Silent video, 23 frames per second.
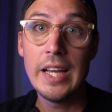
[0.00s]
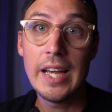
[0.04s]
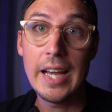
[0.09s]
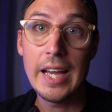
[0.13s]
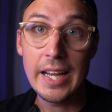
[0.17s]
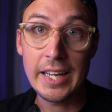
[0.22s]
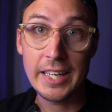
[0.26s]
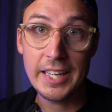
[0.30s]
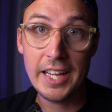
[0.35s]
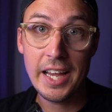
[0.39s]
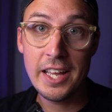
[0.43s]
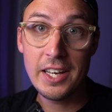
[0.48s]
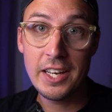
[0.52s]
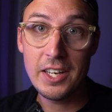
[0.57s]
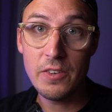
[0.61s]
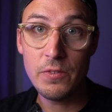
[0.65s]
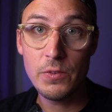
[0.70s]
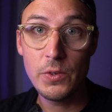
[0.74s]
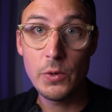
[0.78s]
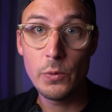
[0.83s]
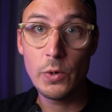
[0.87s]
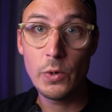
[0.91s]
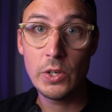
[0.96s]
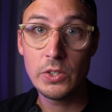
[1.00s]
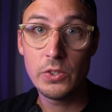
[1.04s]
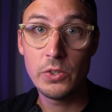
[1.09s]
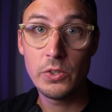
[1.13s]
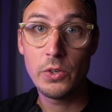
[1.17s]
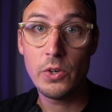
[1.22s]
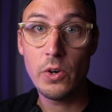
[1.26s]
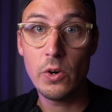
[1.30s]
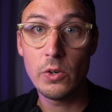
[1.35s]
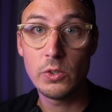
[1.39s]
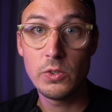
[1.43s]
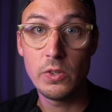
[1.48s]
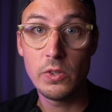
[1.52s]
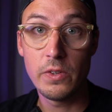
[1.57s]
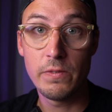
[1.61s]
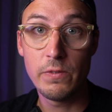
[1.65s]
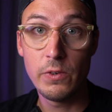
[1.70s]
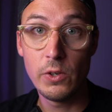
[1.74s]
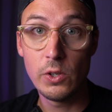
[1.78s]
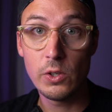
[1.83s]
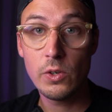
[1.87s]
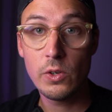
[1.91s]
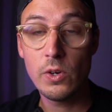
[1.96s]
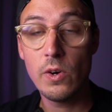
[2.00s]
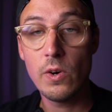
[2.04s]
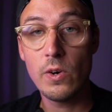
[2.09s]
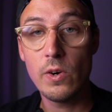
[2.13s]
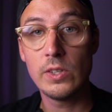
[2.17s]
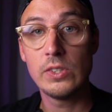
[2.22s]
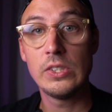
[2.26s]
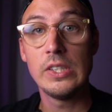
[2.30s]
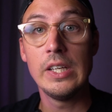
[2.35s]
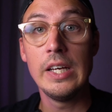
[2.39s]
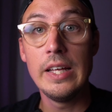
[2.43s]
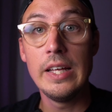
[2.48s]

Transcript: Again, if you want to go to the full course,